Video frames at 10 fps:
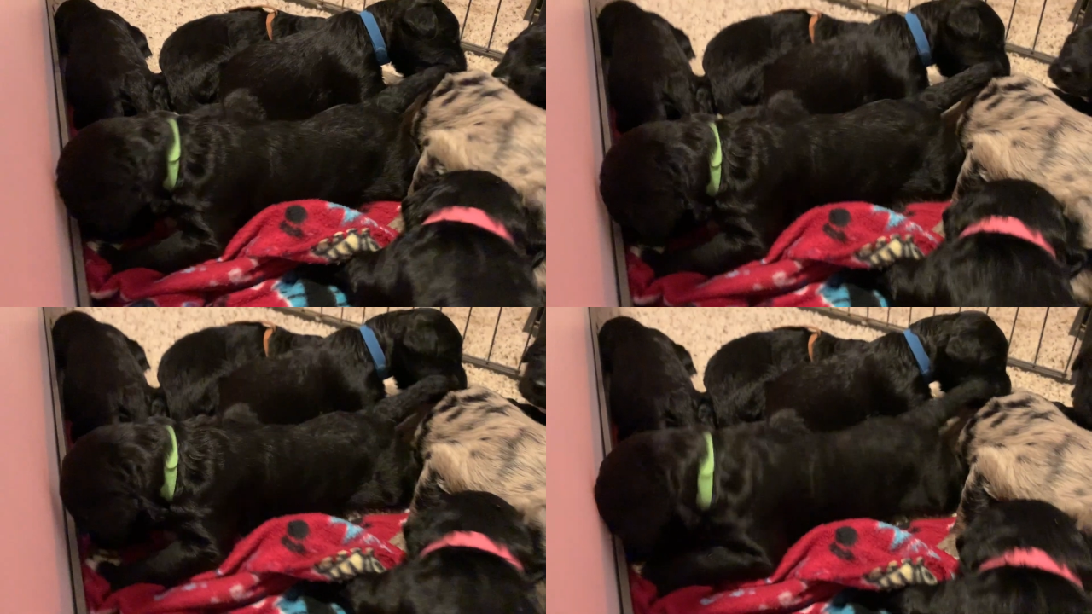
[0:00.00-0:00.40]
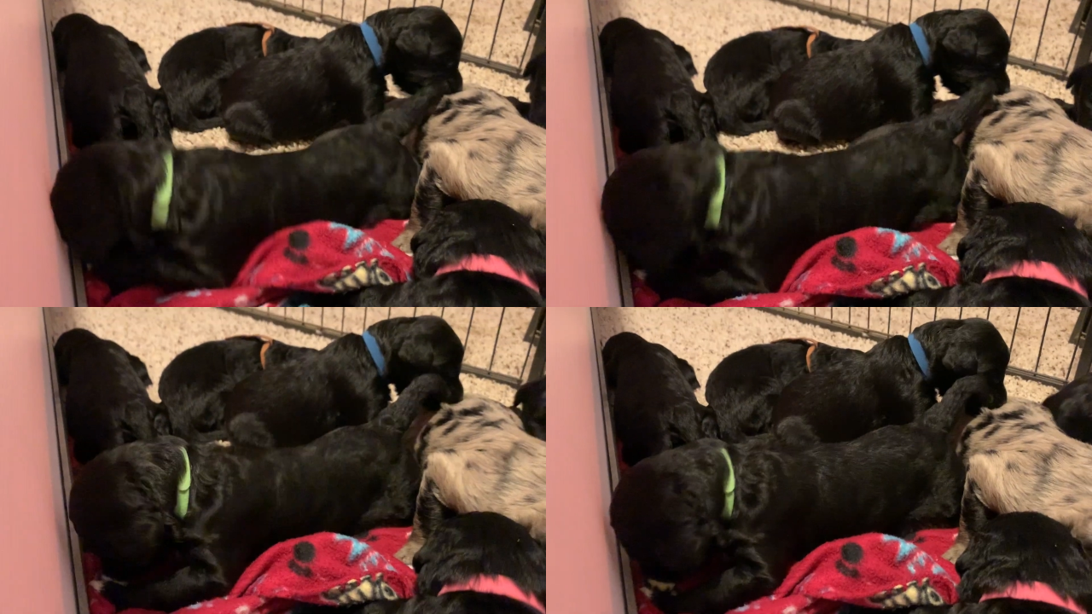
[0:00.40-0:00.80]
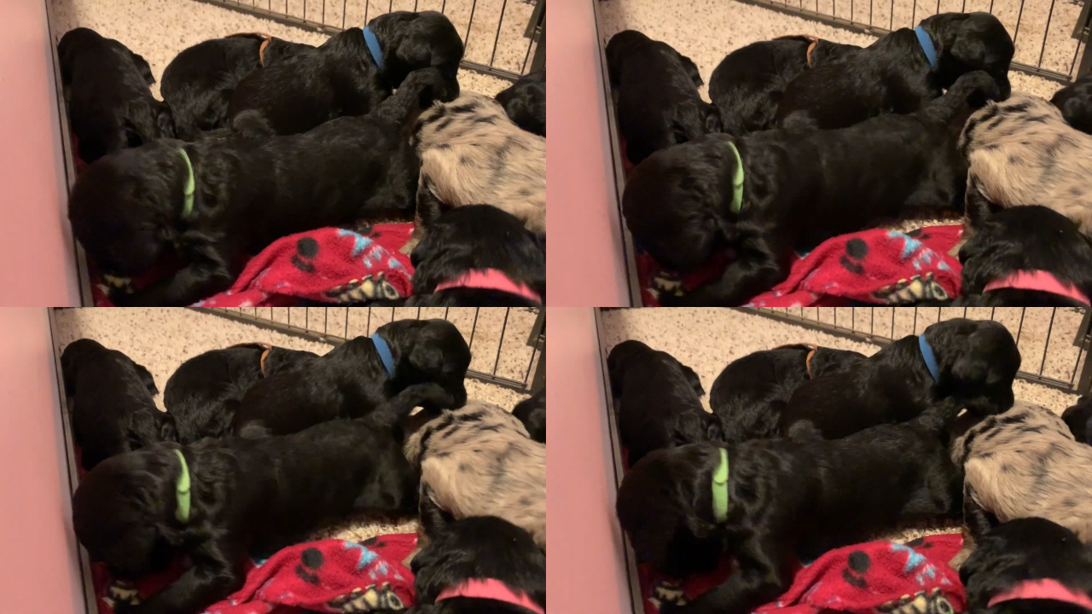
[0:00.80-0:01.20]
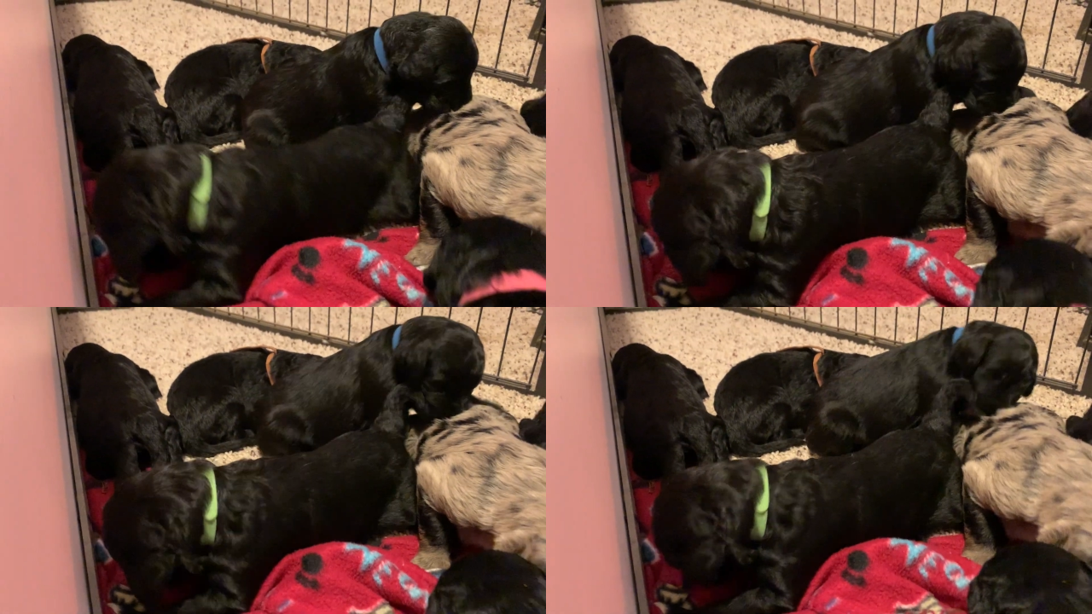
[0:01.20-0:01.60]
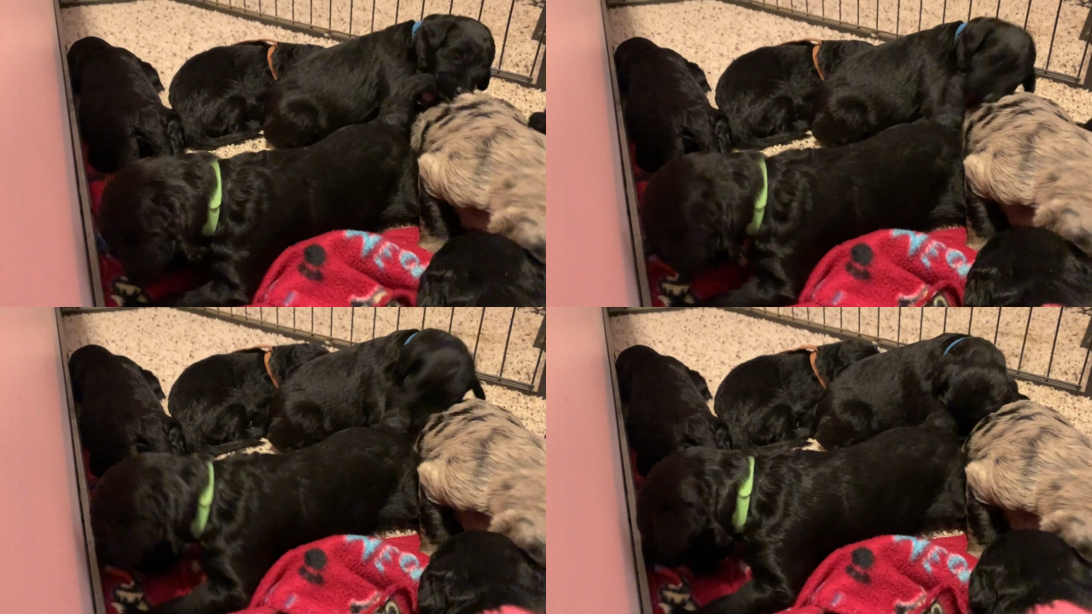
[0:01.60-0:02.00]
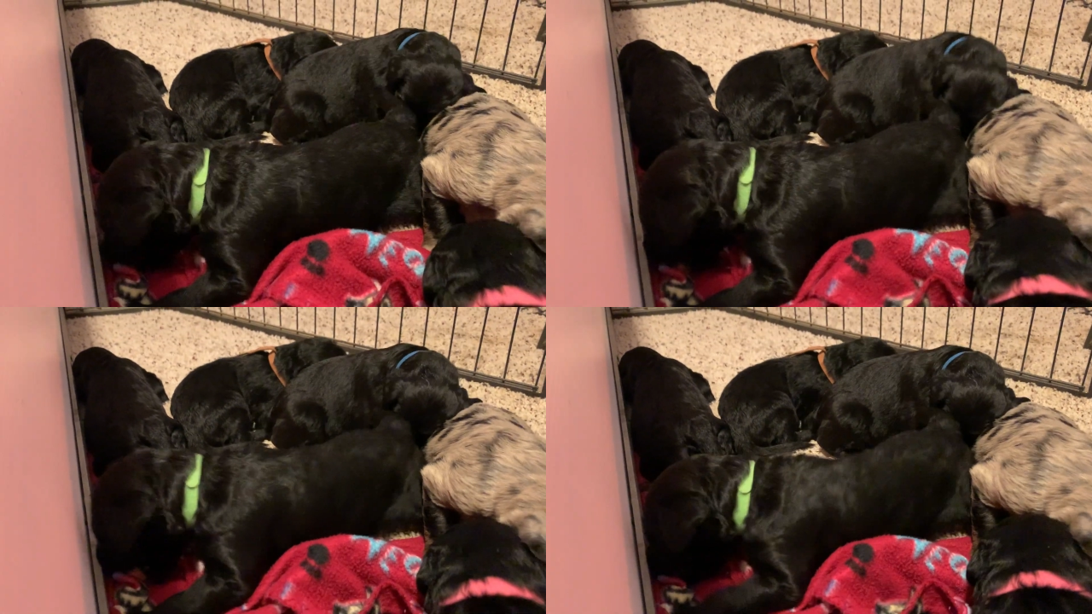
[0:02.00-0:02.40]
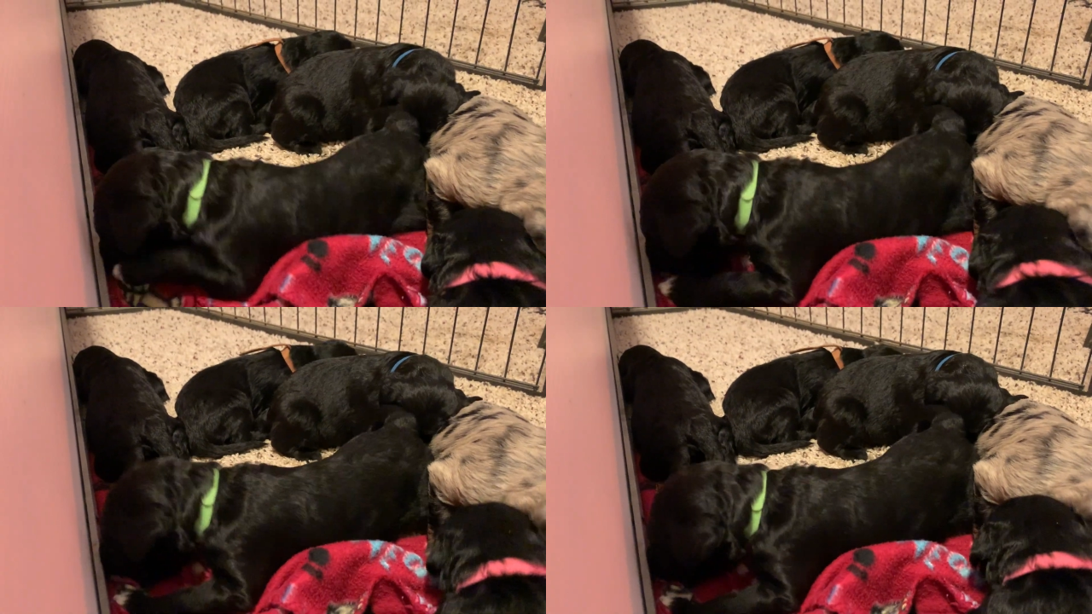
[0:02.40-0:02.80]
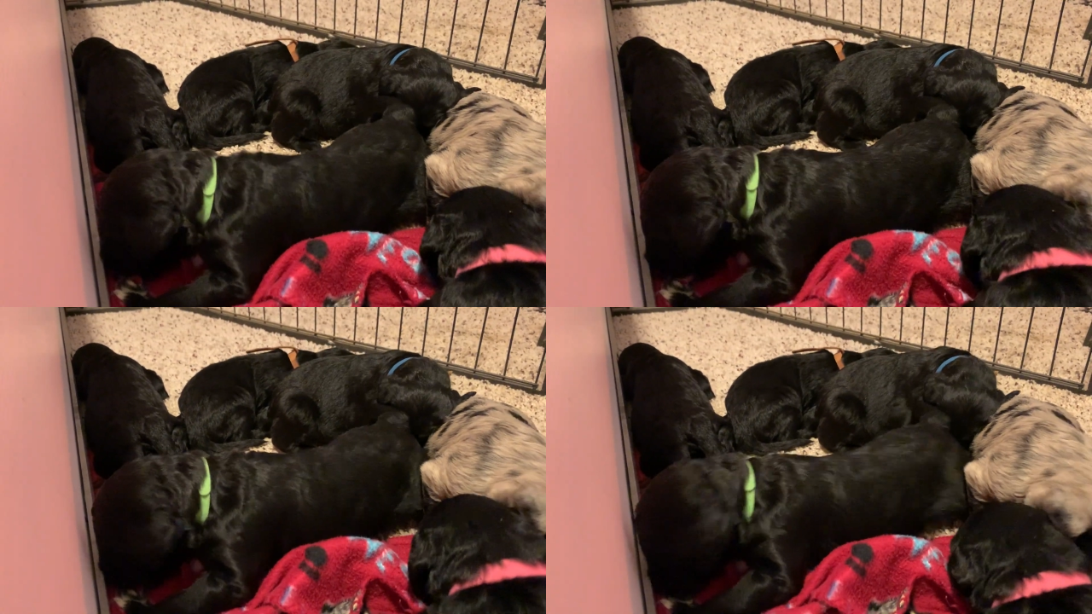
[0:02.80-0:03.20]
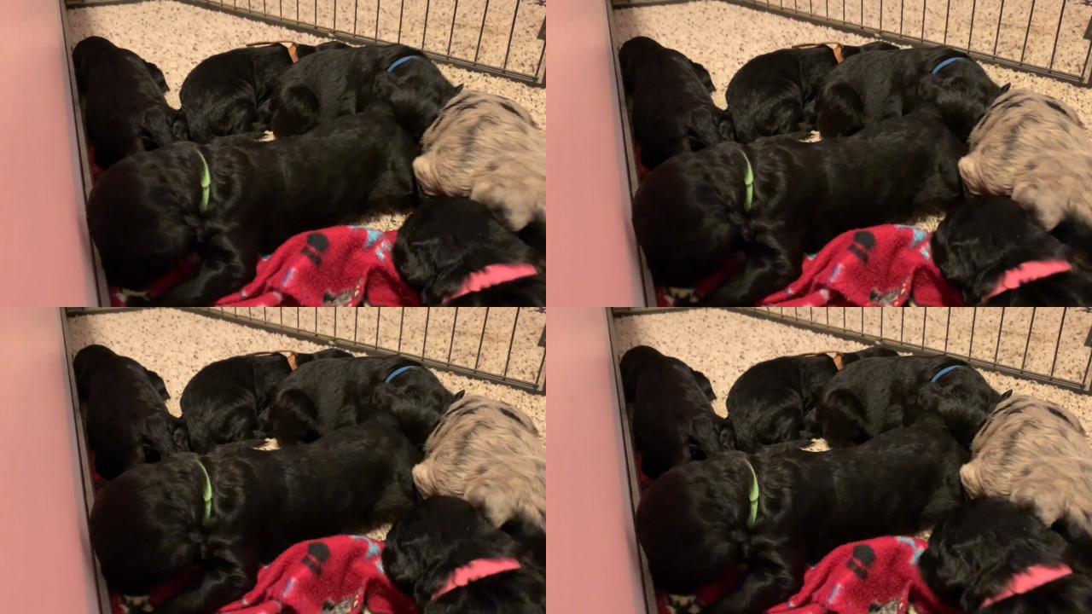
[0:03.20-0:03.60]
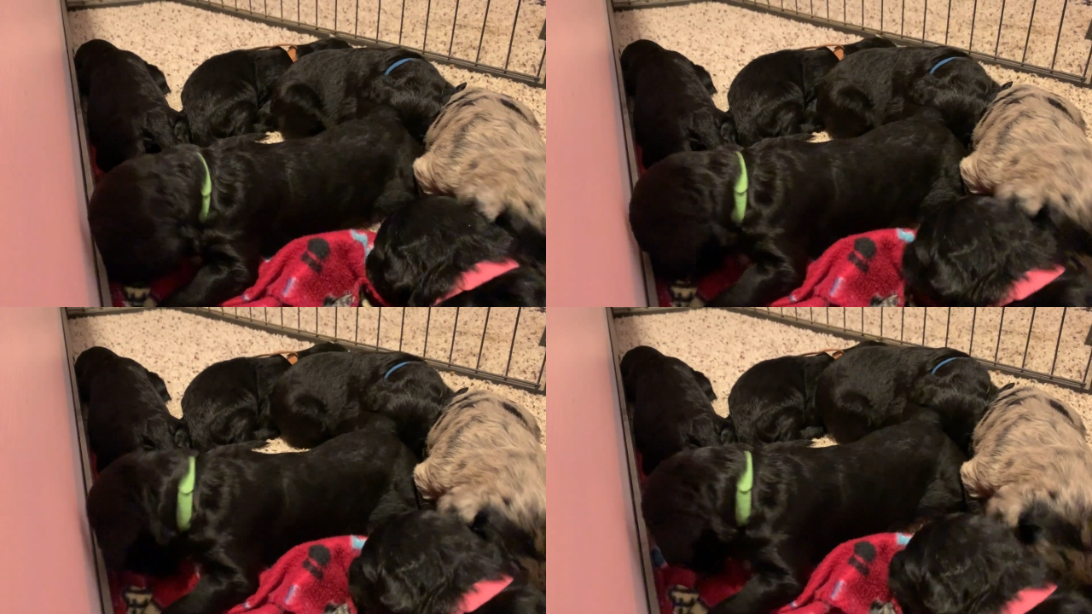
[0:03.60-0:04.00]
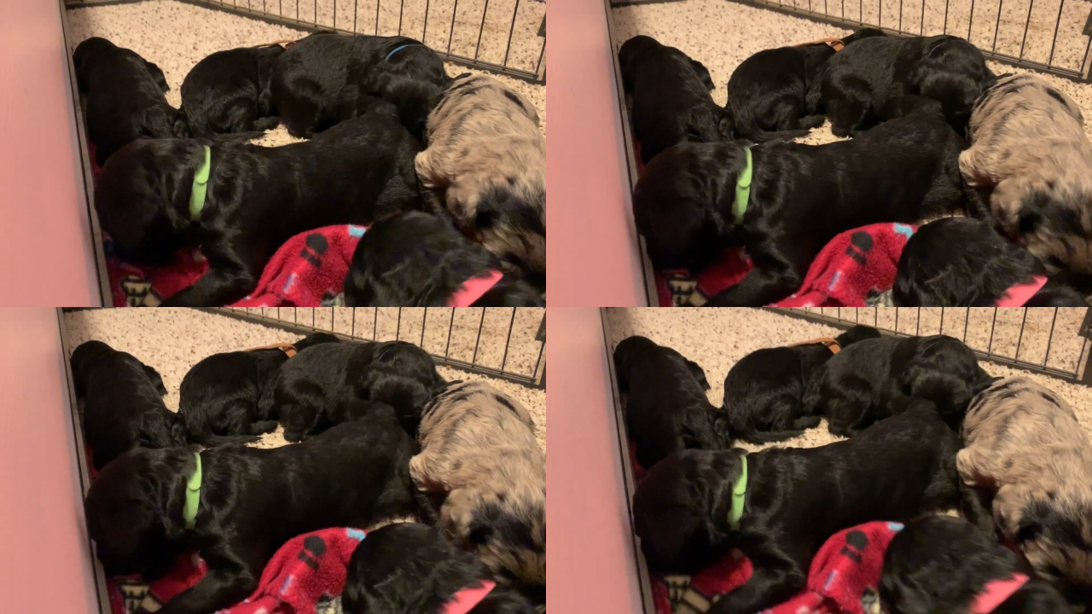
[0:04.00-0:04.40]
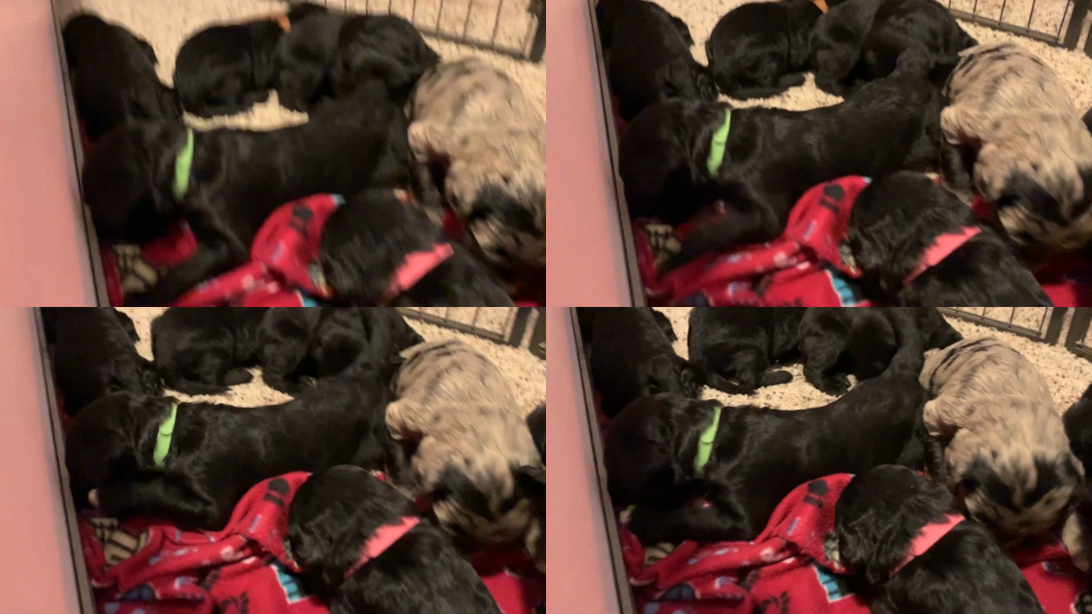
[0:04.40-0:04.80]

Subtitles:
[unreadable: no face in view]